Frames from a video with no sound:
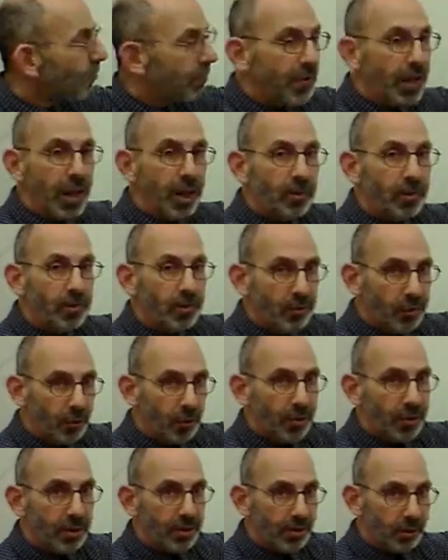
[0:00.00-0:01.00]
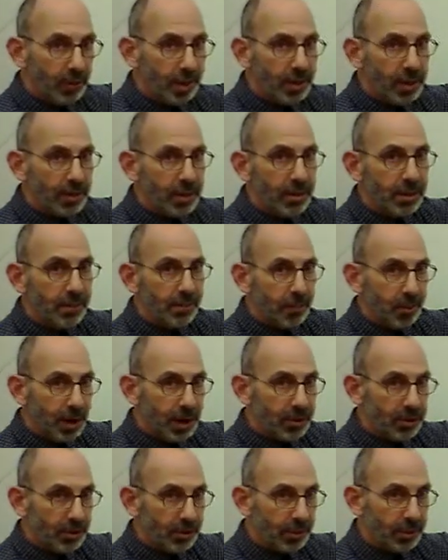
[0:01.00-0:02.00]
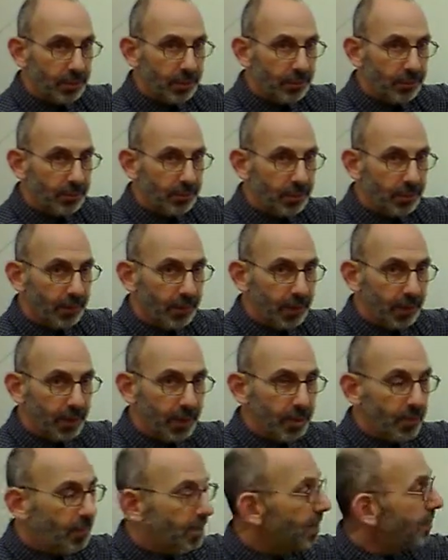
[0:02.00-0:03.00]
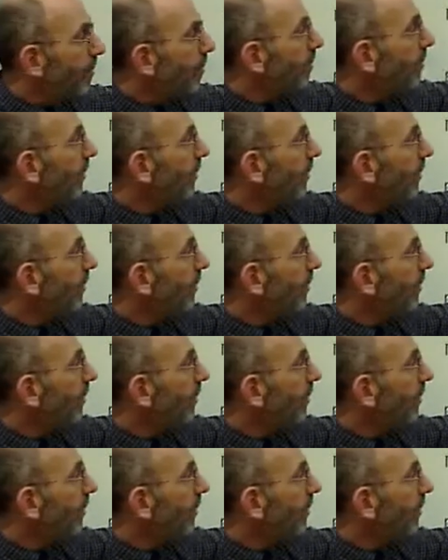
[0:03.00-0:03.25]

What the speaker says: prevailed before the Great Depression. People